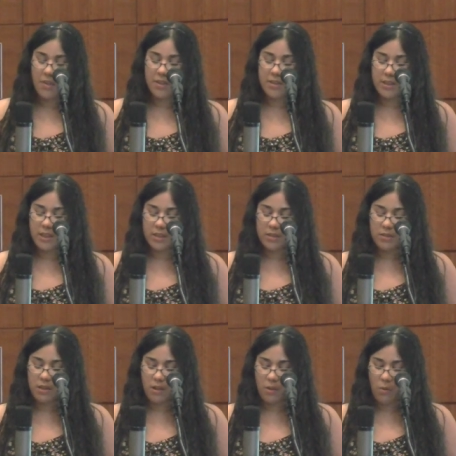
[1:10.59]
the sing
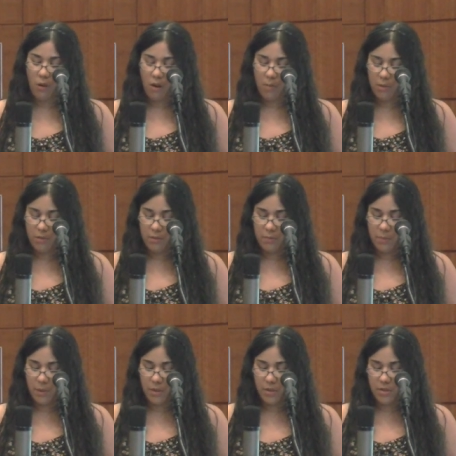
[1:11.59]
song warble
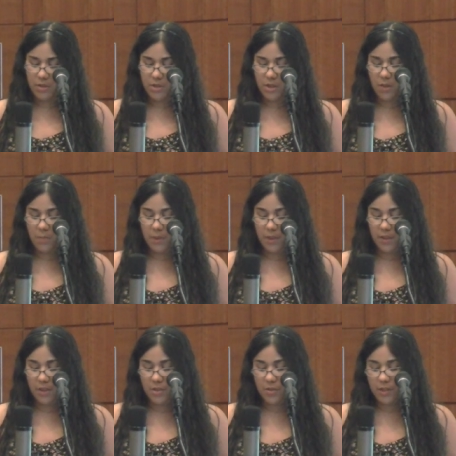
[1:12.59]
of birds chirping
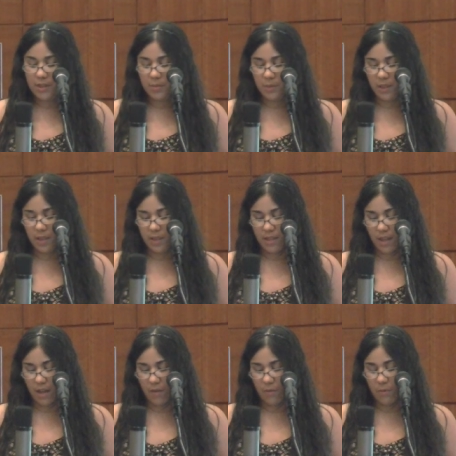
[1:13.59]
in the trees we cut
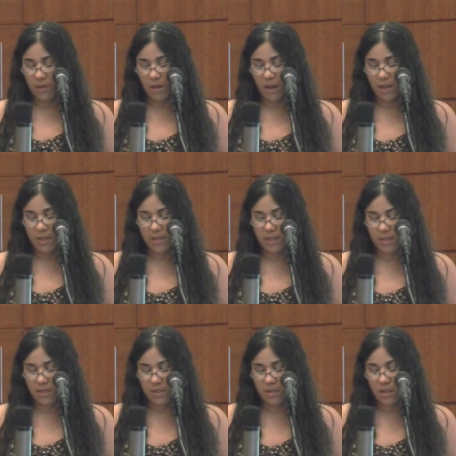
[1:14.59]
down would not
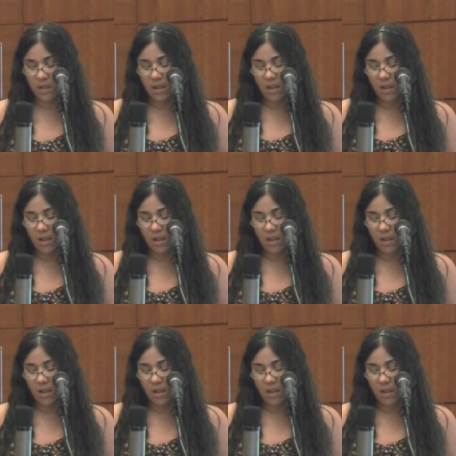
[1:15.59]
exist.